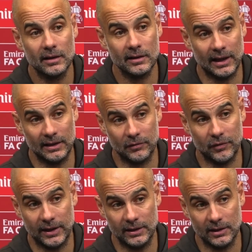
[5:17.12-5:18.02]

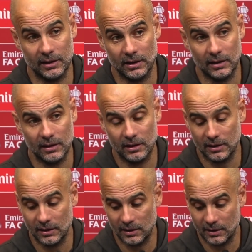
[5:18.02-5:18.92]
the
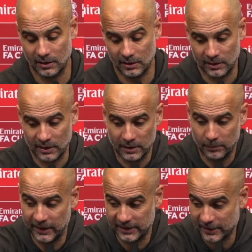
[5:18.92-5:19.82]

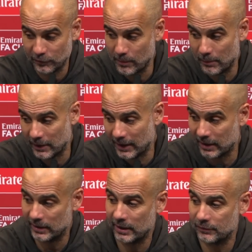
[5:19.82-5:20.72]
players. I remember
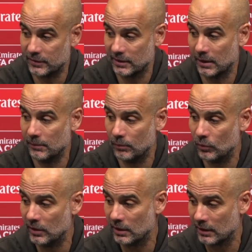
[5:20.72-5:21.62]
Erling after the game in
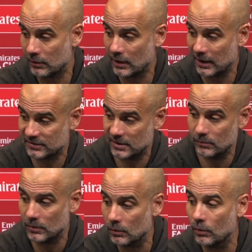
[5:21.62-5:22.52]
Munich, I asked
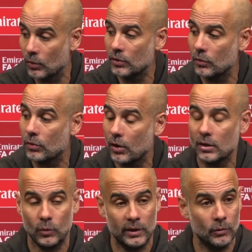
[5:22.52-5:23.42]
him, what you
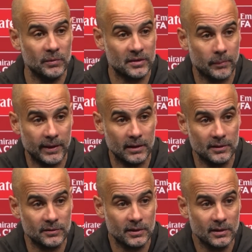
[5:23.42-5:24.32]
thought when you missed the
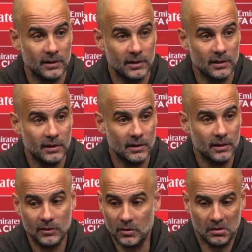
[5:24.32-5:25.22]
penalties?
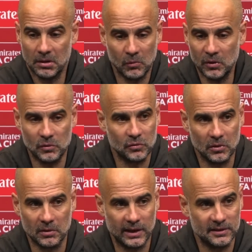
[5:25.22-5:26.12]
So I'm going to
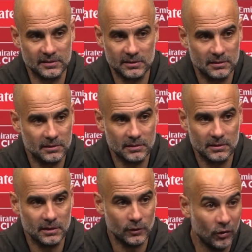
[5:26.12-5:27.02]
score next.
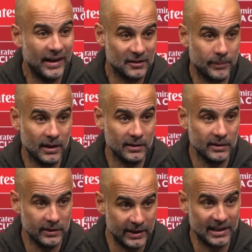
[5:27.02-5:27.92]
No next penalty,
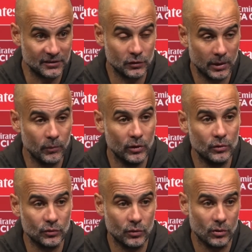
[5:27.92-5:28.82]
in the next action I'm going
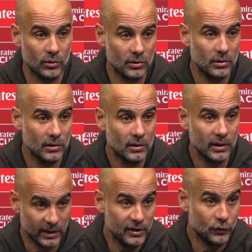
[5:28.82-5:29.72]
to score.
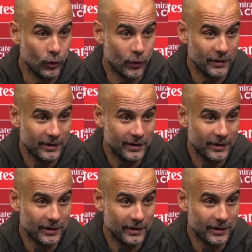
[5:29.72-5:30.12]
And he scored.